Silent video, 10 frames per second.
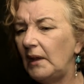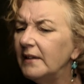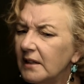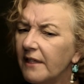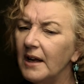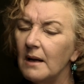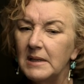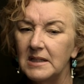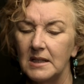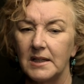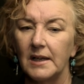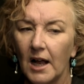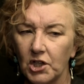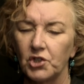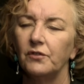The other thing I miss is the
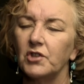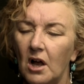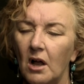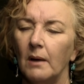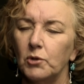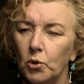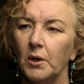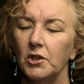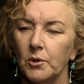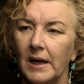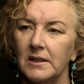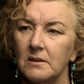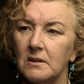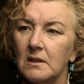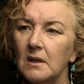luxury of time talking to actors.